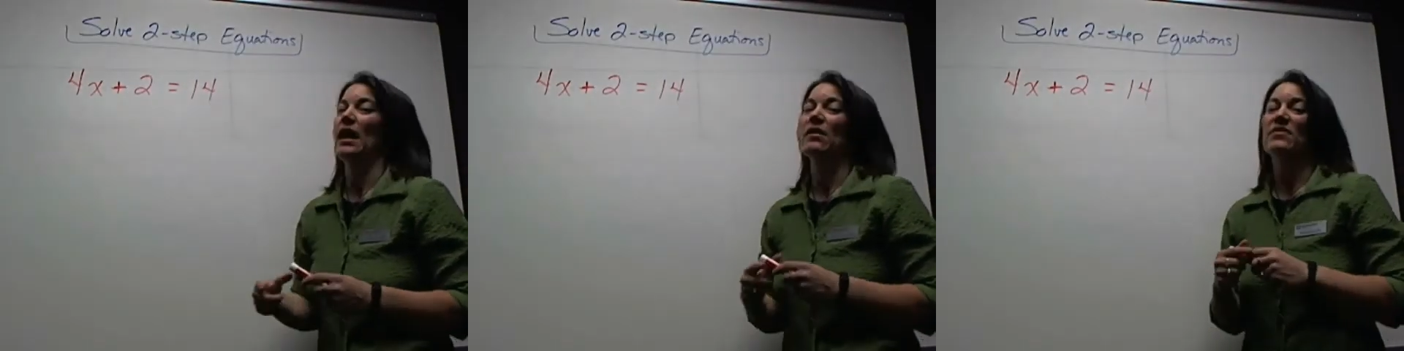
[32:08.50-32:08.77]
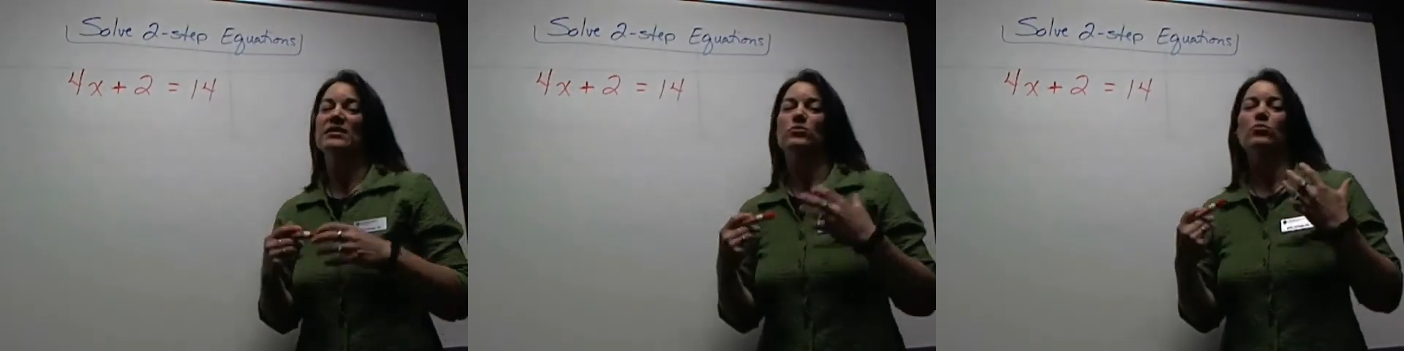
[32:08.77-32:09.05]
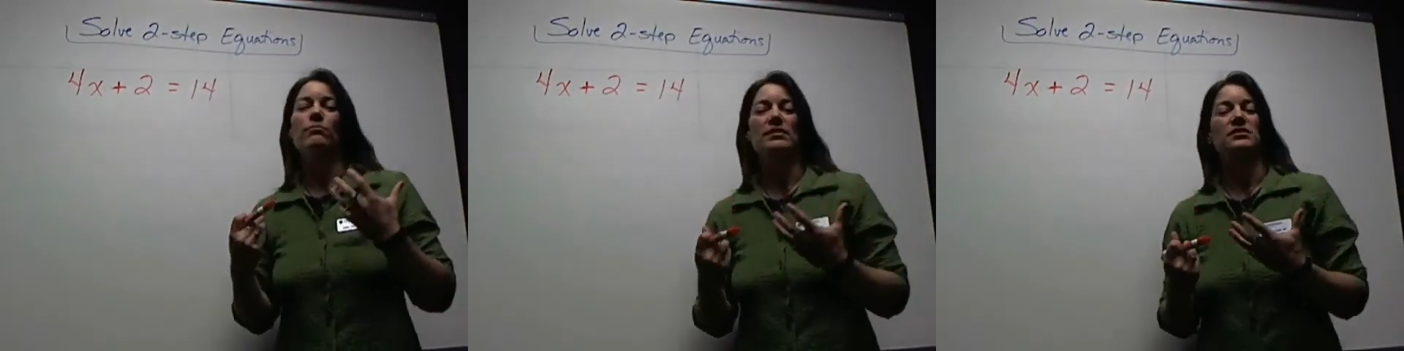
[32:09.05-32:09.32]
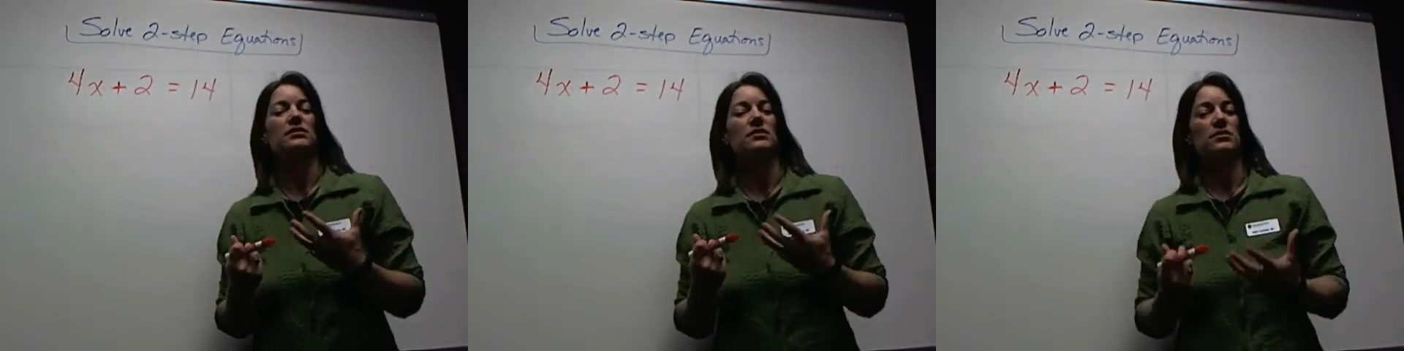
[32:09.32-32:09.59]
and that's what
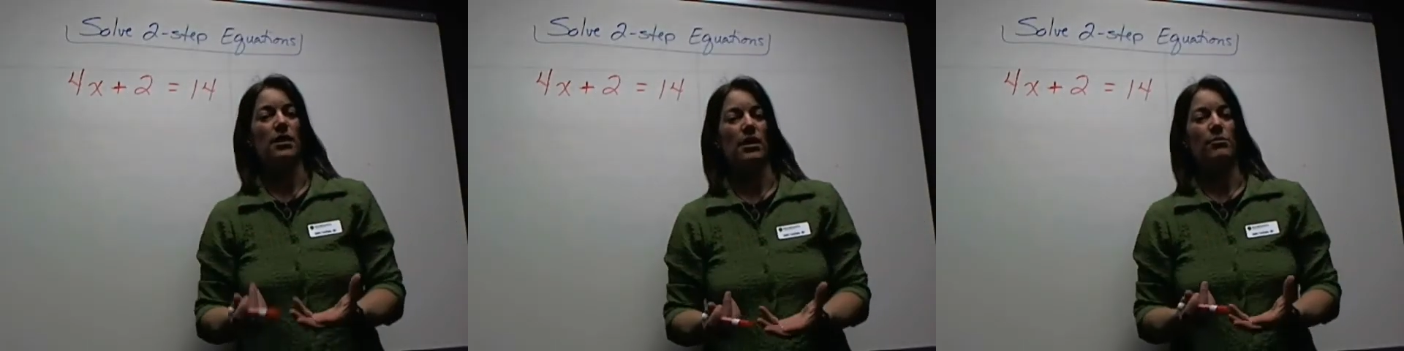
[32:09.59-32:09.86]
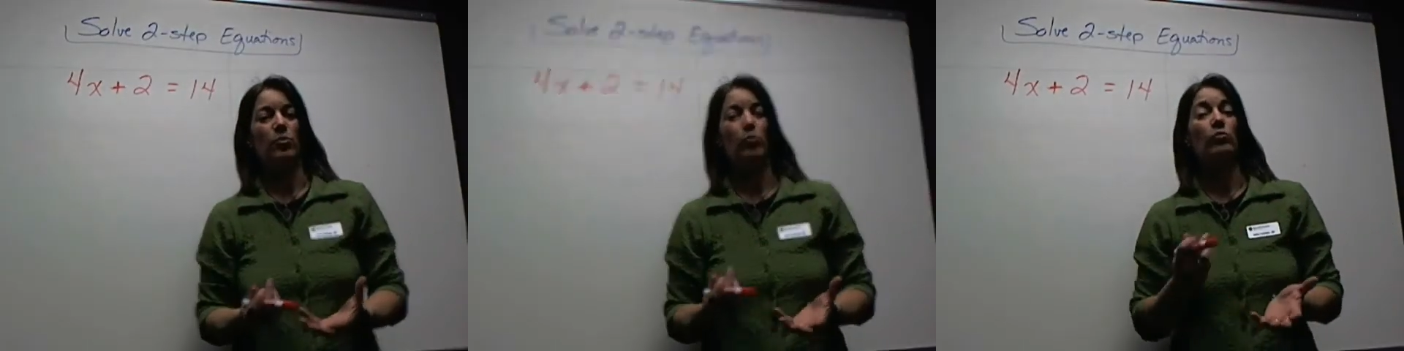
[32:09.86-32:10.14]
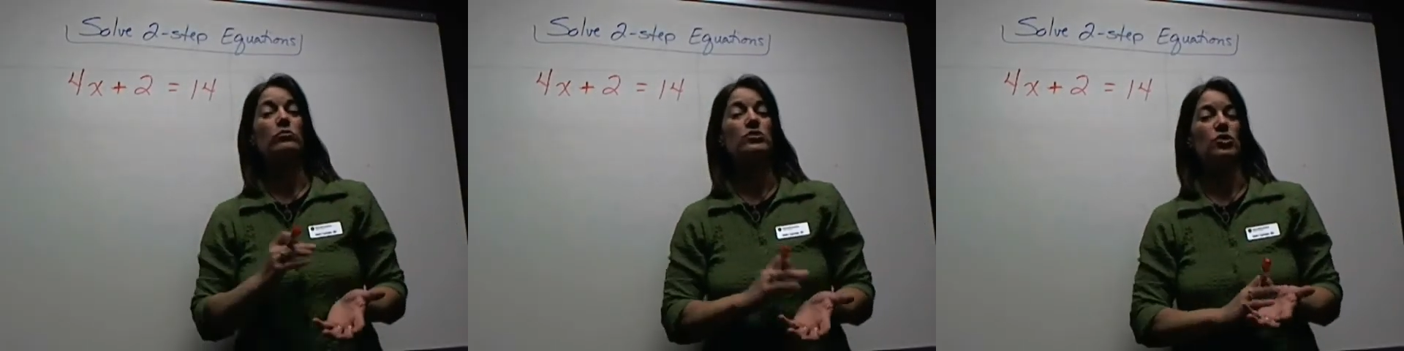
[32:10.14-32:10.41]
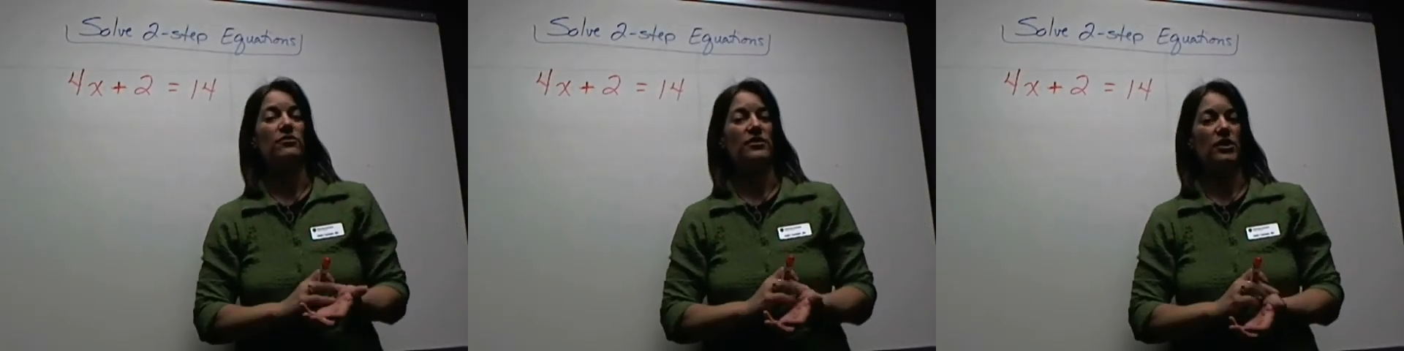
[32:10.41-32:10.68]
messes us up when we're
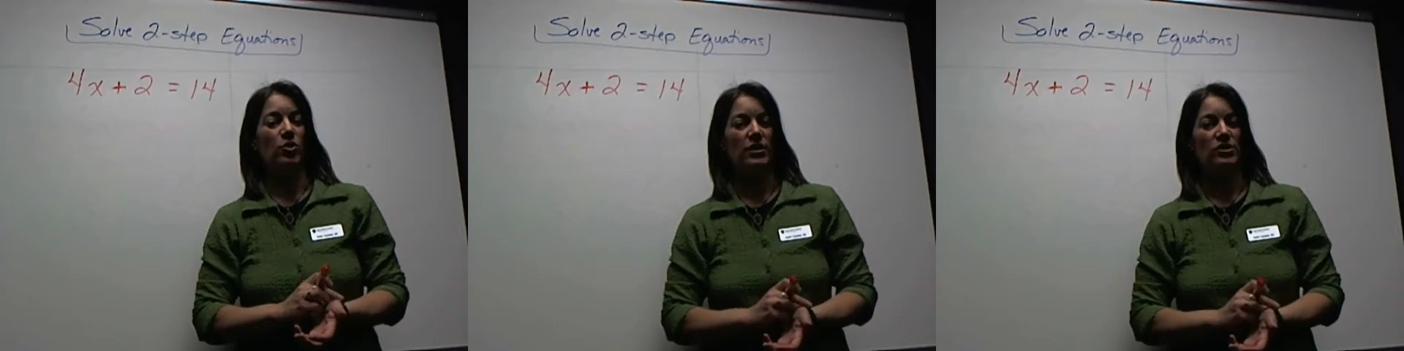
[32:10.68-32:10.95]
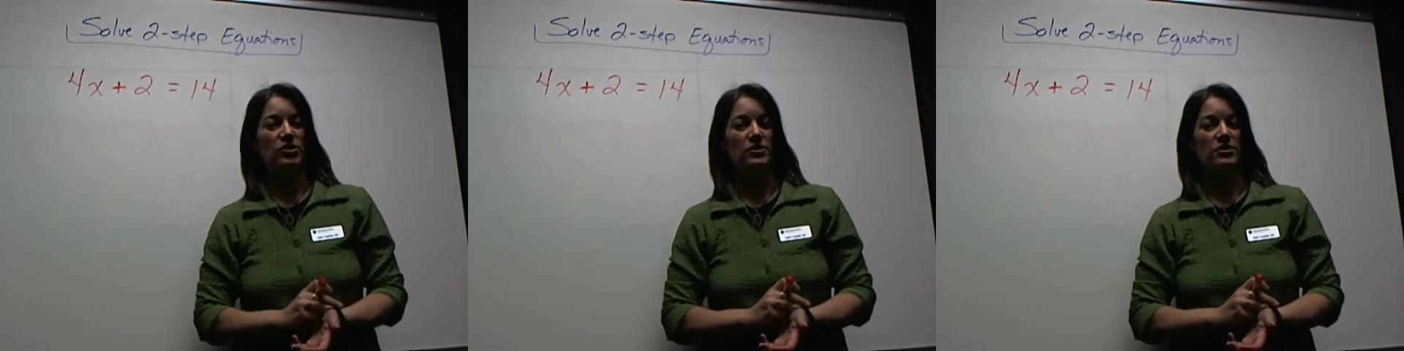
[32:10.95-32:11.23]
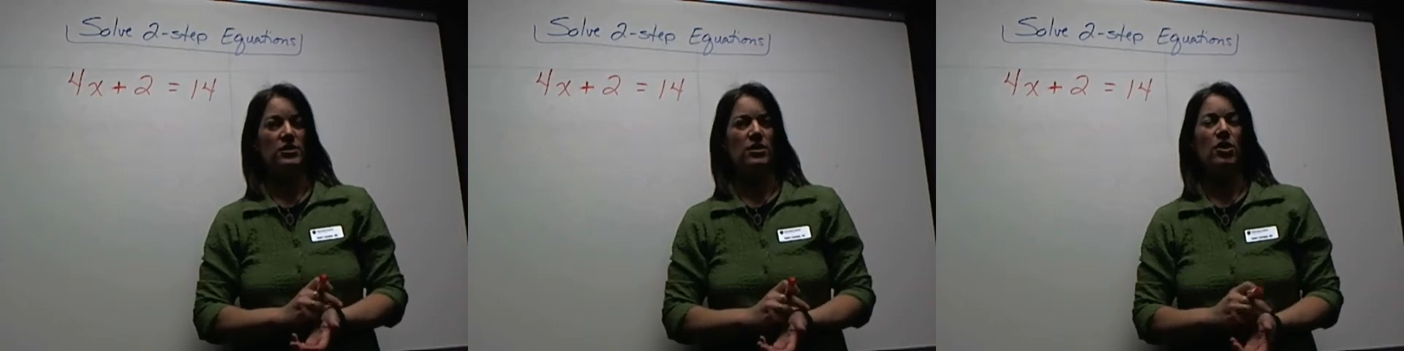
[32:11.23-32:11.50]
solving equations.